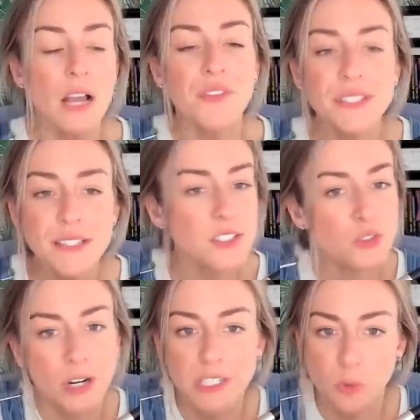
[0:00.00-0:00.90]
This is a
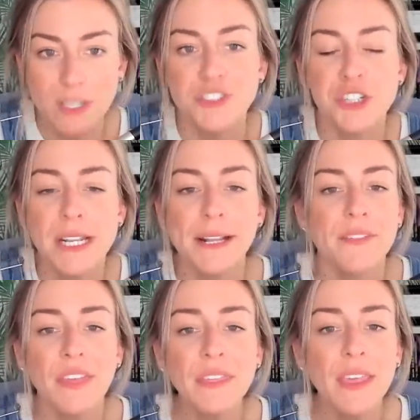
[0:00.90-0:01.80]
great question, and I
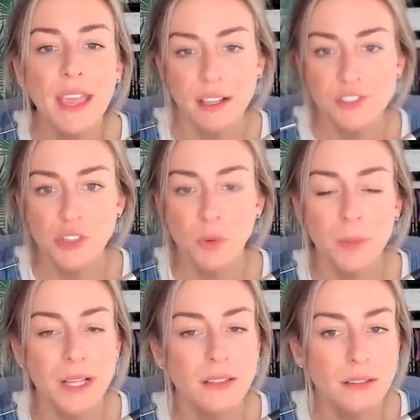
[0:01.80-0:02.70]
think the answer will
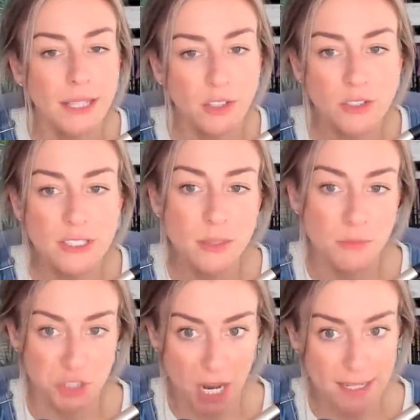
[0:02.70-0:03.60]
be a little
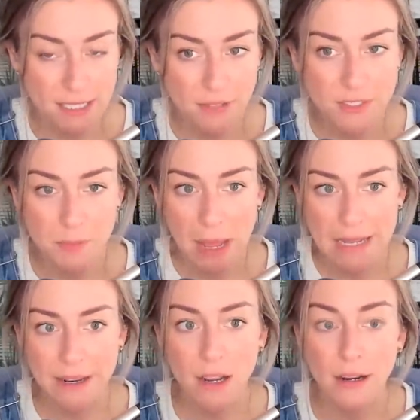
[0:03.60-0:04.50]
subjective
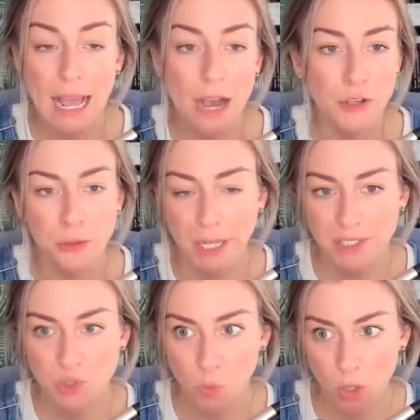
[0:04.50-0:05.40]
depending on how you like
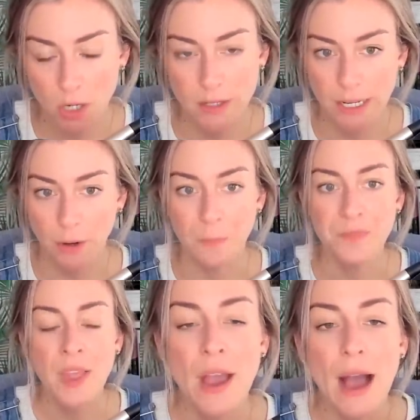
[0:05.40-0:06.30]
to work, Neil.
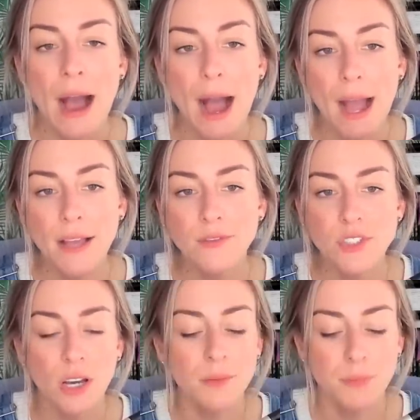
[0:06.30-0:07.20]
I've
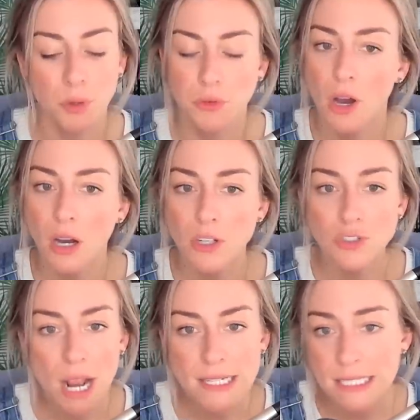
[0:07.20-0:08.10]
done both
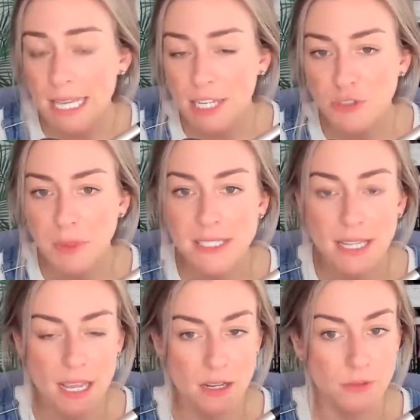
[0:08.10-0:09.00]
contract engagements
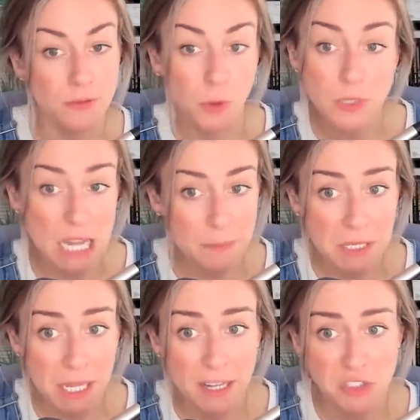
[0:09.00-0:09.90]
and full time
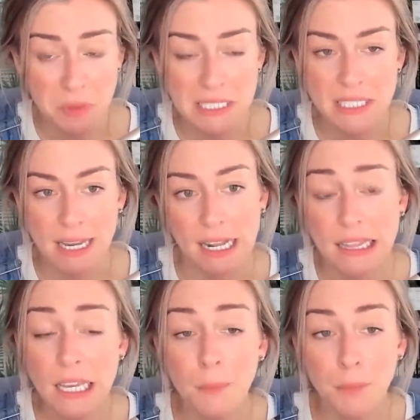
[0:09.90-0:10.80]
engagements, and I
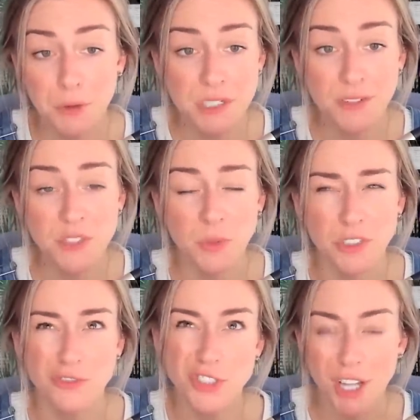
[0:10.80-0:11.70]
think most of us would
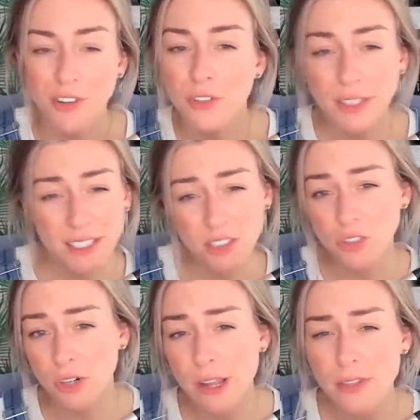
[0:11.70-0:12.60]
generally
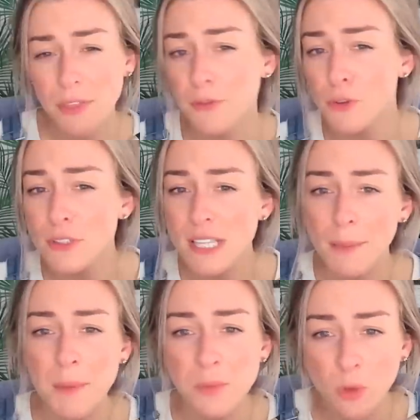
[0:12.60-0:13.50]
agree that the full time
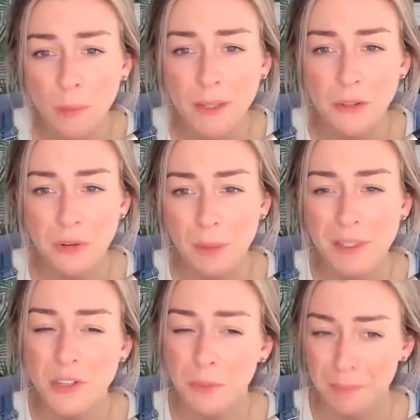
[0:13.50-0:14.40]
employment
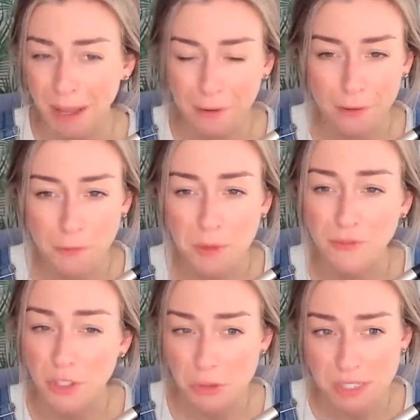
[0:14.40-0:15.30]
agreements are better from a
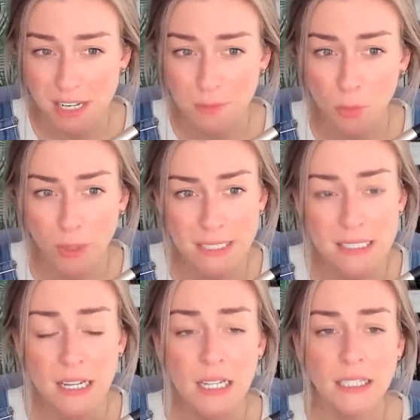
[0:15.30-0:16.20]
few
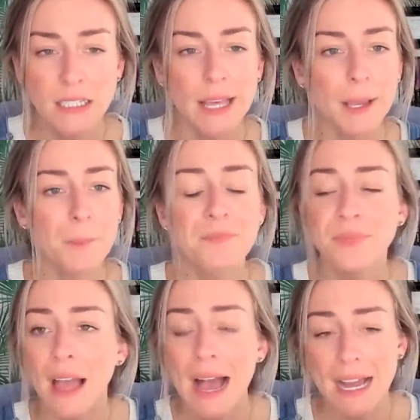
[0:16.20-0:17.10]
standpoints, like
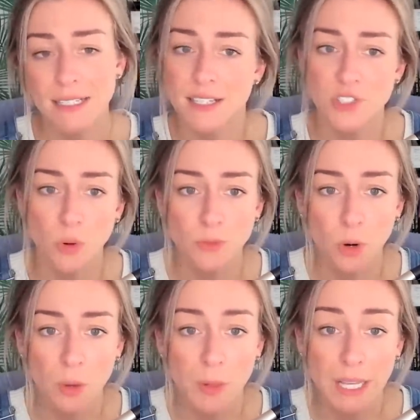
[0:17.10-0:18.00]
access to a
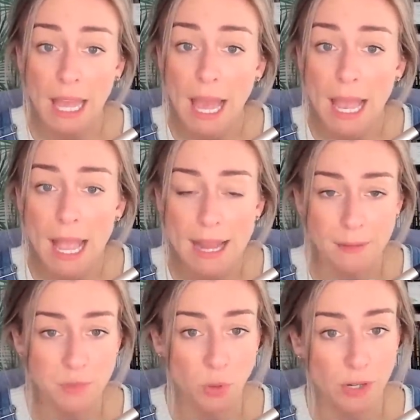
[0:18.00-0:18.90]
401k and
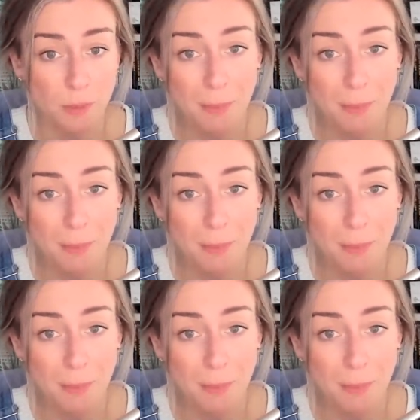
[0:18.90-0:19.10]
employer